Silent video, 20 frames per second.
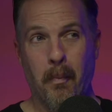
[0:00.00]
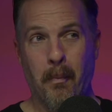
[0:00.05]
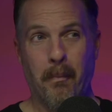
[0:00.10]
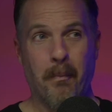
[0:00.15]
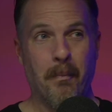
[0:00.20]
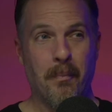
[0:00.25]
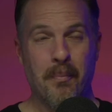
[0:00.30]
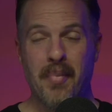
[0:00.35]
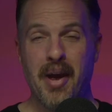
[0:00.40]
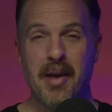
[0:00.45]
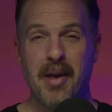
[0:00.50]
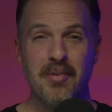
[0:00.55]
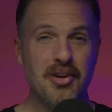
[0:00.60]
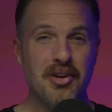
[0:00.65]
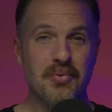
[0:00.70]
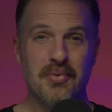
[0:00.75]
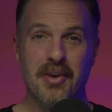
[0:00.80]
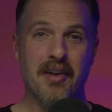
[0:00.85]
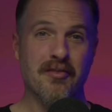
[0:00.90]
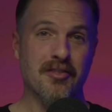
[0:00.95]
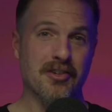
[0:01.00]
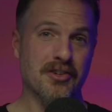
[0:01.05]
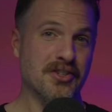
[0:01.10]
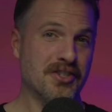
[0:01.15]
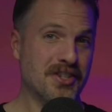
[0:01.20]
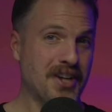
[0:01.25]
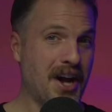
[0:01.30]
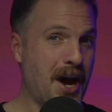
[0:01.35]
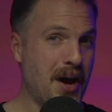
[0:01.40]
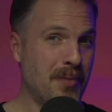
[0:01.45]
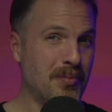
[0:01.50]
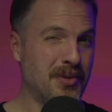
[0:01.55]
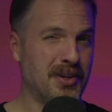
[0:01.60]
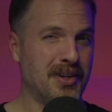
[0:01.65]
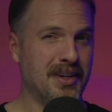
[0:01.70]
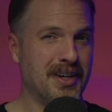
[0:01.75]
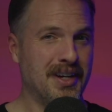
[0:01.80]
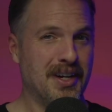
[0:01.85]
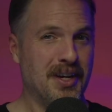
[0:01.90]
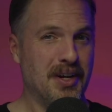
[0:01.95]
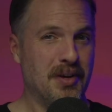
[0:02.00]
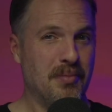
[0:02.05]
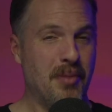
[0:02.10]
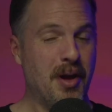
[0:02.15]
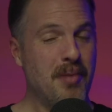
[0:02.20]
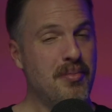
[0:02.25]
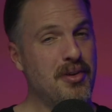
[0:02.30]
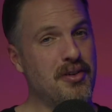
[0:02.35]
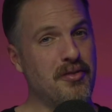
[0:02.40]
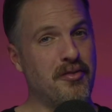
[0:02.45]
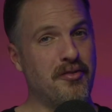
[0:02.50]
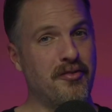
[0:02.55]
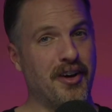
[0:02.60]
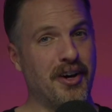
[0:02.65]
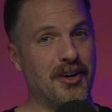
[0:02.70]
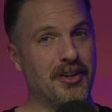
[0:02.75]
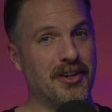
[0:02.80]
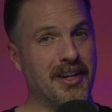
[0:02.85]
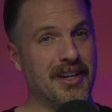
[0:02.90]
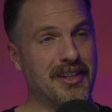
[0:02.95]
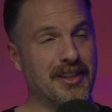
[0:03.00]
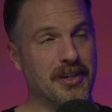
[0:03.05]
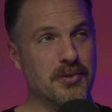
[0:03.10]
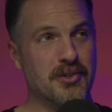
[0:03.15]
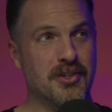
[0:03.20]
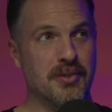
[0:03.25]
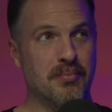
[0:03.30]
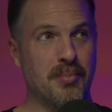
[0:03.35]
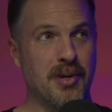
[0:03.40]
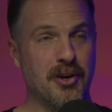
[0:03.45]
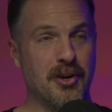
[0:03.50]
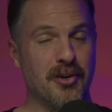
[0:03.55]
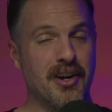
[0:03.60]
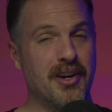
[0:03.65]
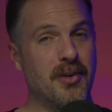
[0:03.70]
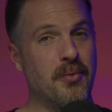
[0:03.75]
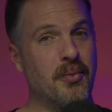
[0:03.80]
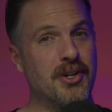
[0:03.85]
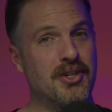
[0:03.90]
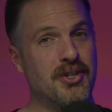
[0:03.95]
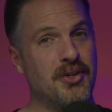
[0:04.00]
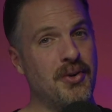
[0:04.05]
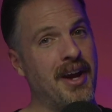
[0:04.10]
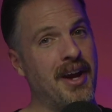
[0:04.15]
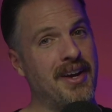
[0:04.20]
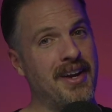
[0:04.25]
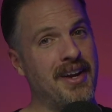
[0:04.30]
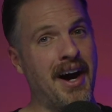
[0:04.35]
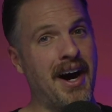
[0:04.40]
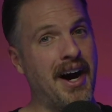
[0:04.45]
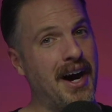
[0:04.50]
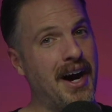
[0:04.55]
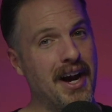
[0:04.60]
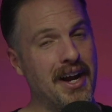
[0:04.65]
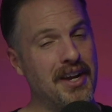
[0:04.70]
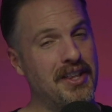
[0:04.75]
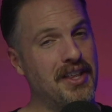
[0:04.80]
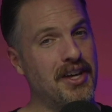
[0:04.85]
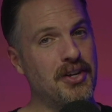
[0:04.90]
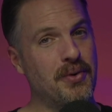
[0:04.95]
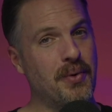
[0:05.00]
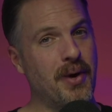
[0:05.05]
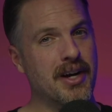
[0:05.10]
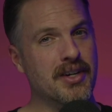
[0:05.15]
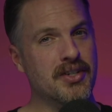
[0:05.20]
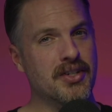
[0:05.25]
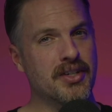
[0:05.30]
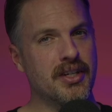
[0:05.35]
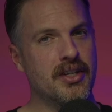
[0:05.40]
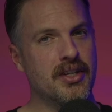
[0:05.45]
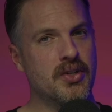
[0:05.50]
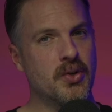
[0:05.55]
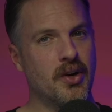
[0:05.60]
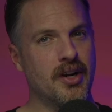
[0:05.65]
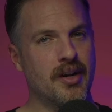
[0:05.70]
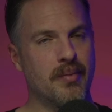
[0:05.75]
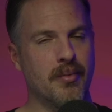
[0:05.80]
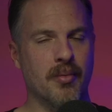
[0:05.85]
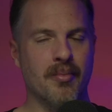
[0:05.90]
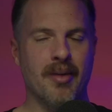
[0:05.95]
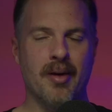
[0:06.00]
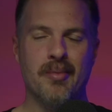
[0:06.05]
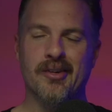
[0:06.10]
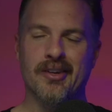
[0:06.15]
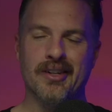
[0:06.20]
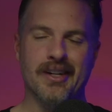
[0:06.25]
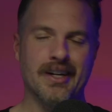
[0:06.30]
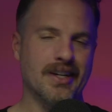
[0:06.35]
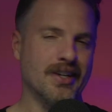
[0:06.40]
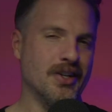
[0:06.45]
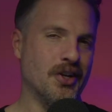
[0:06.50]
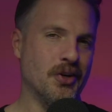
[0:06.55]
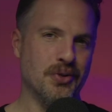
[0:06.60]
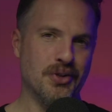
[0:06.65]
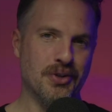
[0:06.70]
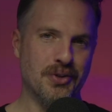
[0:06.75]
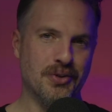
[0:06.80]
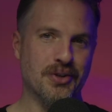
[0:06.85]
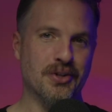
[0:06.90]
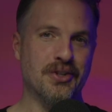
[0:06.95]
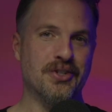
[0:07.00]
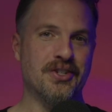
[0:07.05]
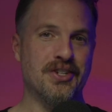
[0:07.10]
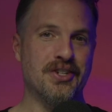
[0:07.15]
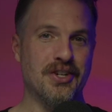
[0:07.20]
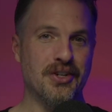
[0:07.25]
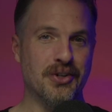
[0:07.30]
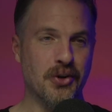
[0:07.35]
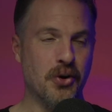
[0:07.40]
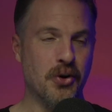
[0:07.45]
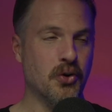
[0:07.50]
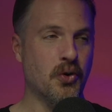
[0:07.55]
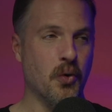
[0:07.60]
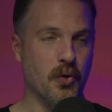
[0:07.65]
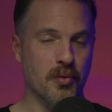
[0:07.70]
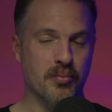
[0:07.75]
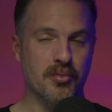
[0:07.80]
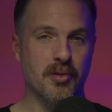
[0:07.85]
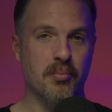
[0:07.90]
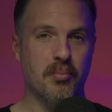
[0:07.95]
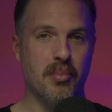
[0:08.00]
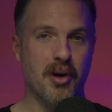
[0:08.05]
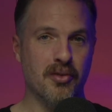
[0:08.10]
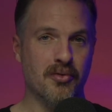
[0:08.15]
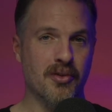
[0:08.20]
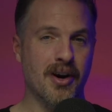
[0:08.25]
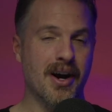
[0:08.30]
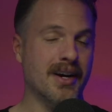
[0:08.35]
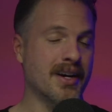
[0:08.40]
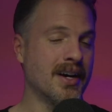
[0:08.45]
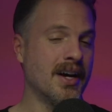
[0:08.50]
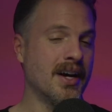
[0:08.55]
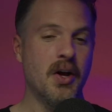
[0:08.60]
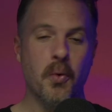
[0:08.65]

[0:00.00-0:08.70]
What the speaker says: Maybe you never stopped. Maybe you felt like there was a period in which you had to hide that you actually enjoyed them, or maybe you're like, no, dude, they're still corporate butt rock.